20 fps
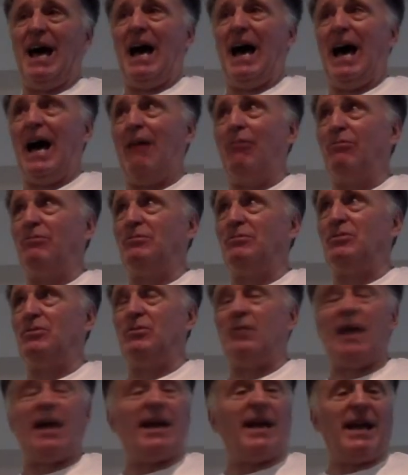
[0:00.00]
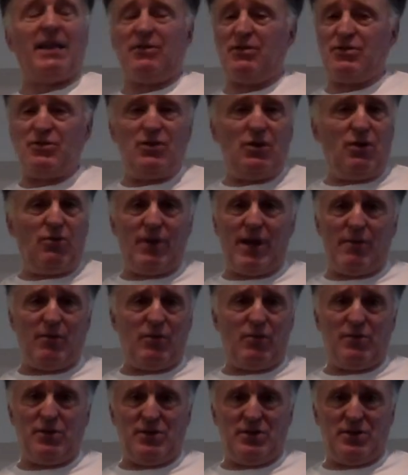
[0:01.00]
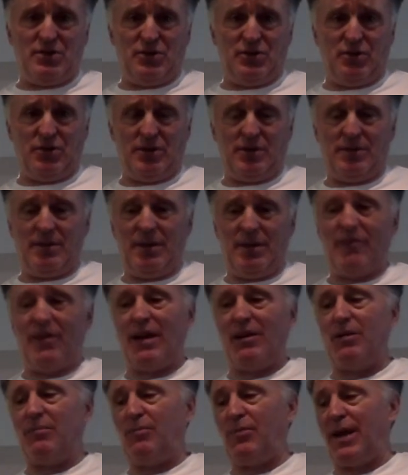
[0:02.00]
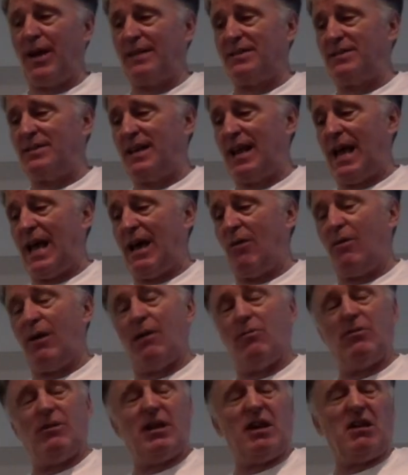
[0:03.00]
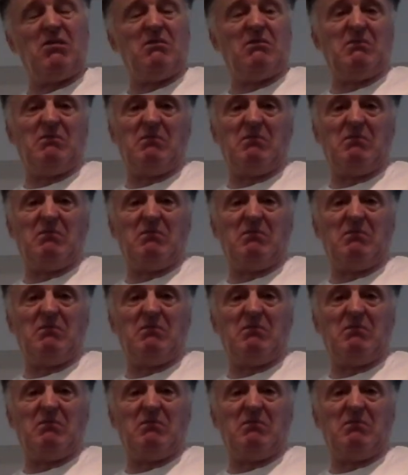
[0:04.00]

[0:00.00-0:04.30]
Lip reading: I will do, and again, there's no rhyme or reason to it. If I'm going to practice an hour, I will get